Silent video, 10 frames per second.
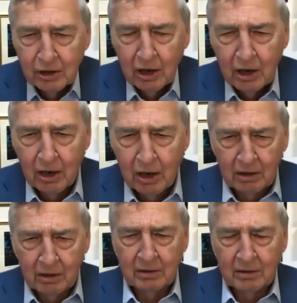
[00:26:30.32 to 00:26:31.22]

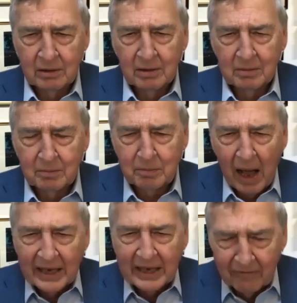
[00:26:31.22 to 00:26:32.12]

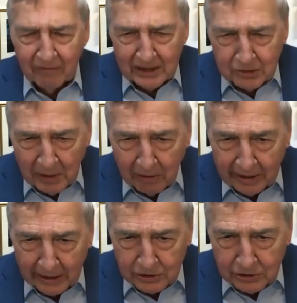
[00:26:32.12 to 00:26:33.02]
body of
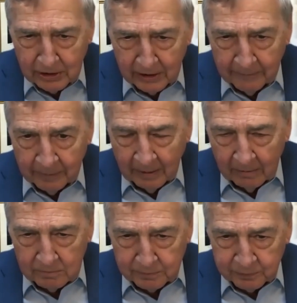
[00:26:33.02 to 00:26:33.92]
experience
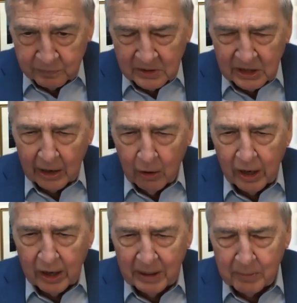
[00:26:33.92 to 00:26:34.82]
that ought
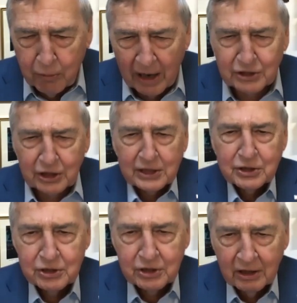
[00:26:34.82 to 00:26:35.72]
to be
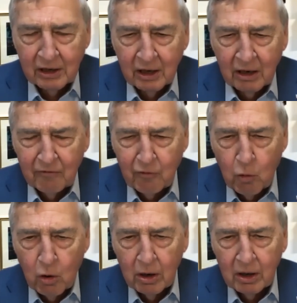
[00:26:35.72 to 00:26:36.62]
processed
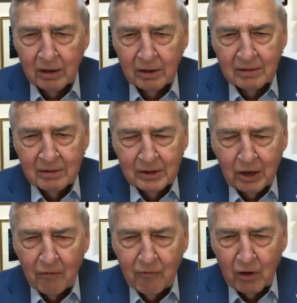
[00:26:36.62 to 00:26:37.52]
for, you
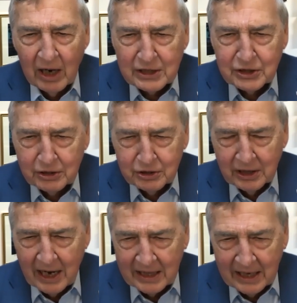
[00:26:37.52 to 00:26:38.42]
know, for lessons. And
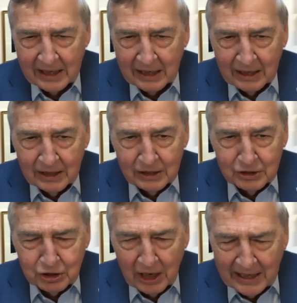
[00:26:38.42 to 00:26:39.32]
I think
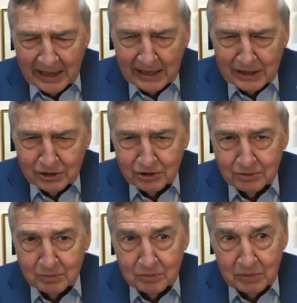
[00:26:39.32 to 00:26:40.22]
Chinese
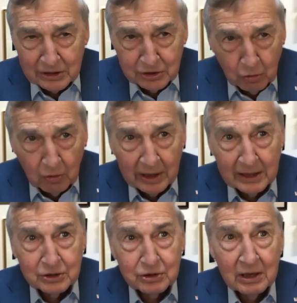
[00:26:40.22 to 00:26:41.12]

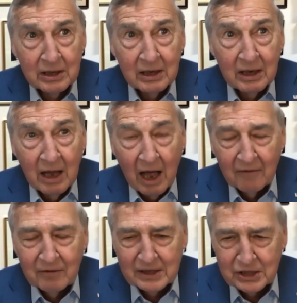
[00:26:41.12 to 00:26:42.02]
historians
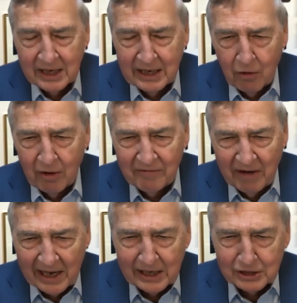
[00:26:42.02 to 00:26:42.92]
obviously are
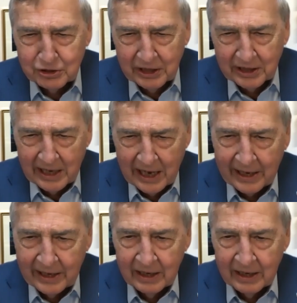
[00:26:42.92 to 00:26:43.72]
advantaged in that,